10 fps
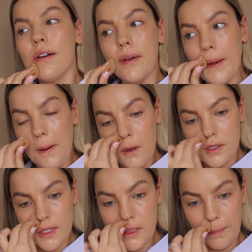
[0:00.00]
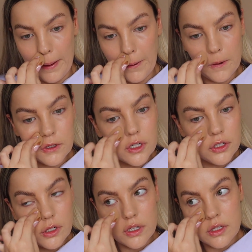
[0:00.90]
use a sponge
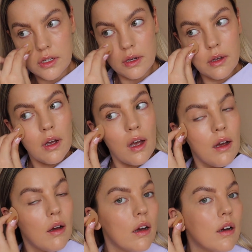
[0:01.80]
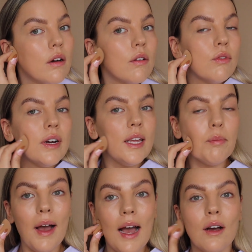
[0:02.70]
and just really
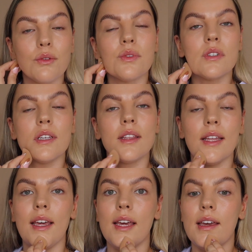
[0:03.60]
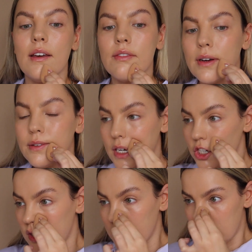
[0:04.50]
pounce the
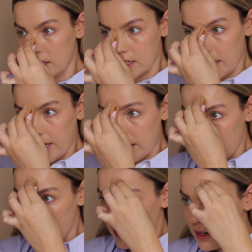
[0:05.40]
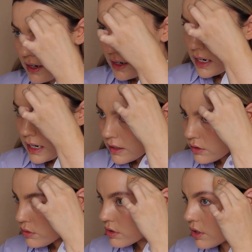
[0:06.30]
foundation into the skin, and
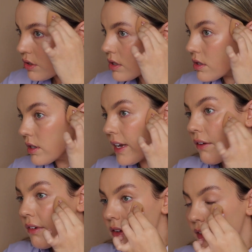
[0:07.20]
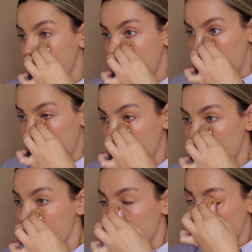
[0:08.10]
also just to get rid of any
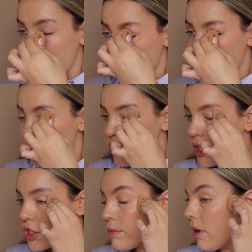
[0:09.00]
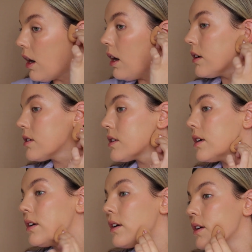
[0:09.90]
brush marks